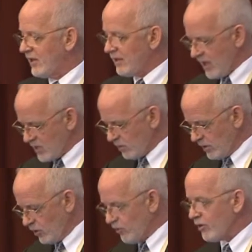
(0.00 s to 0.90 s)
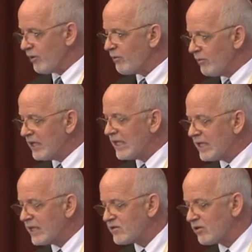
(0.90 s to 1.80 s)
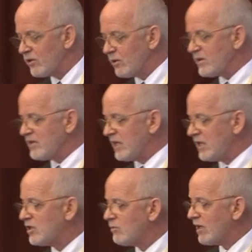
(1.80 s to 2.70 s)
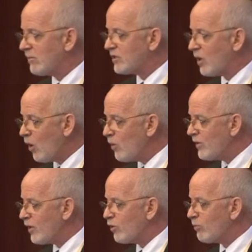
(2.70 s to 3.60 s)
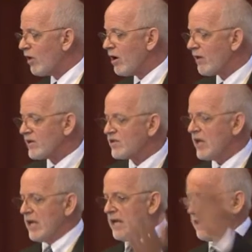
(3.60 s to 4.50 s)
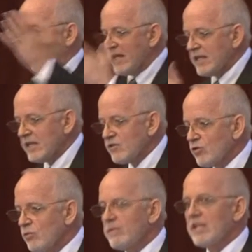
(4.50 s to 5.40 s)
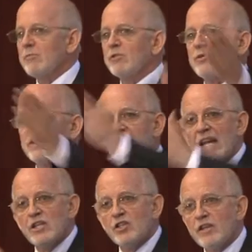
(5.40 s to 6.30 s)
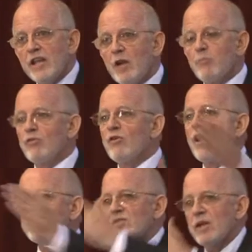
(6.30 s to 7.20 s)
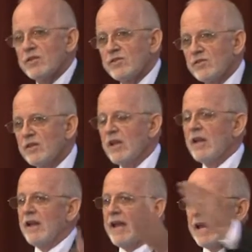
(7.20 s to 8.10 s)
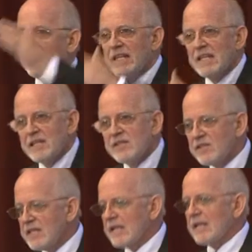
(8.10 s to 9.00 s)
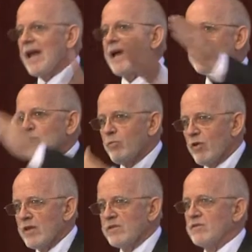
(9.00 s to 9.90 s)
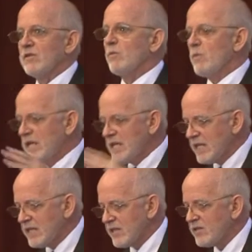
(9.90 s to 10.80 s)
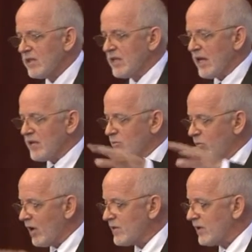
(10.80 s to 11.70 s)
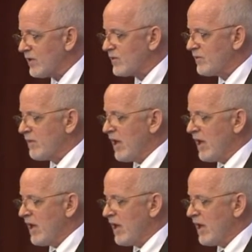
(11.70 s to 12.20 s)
And that's what a learner really needs to do, is they need to be able to own their own progress. They need to be able to engage in that process. And they need to see it as a process. And we need to see it as a process.